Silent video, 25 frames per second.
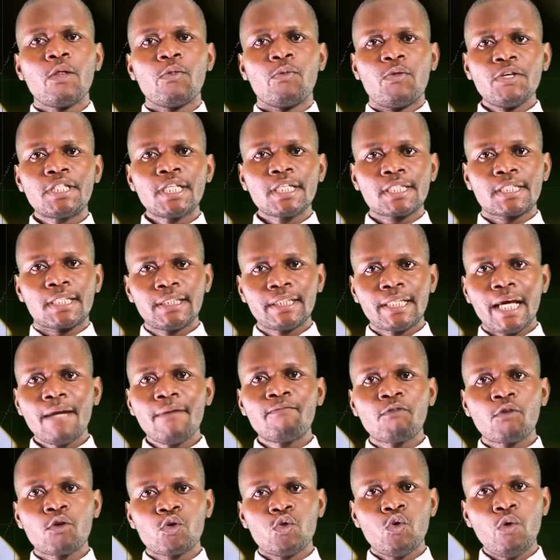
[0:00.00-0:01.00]
this is the
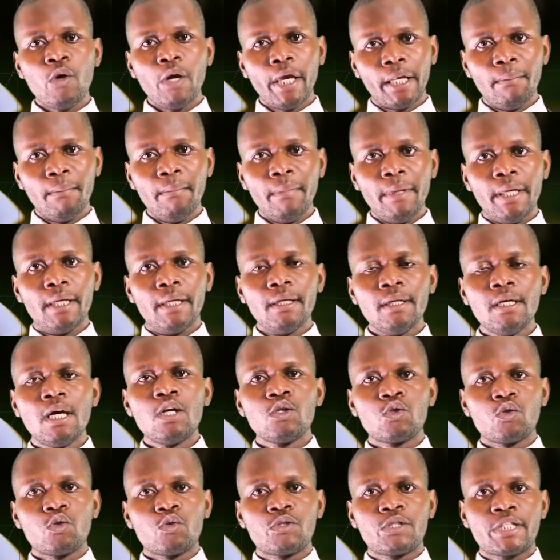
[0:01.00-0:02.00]
time for you and me
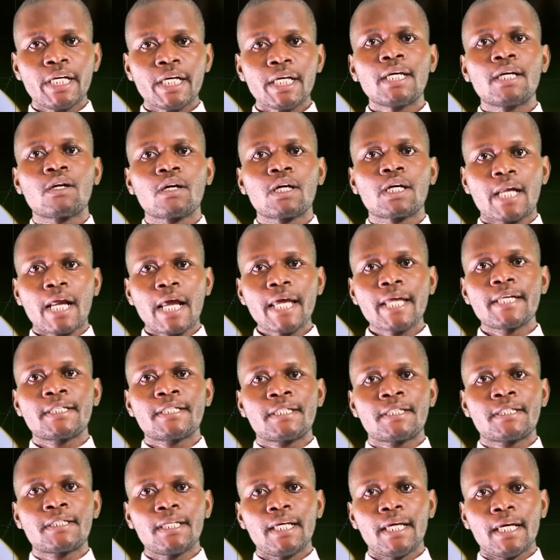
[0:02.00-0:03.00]
to take
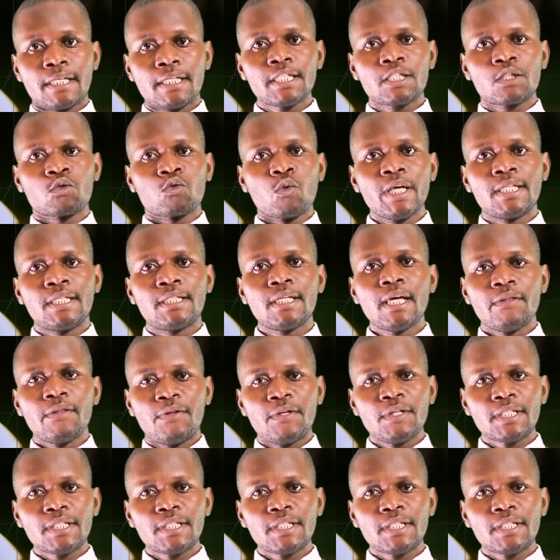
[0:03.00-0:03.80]
Christ at his word.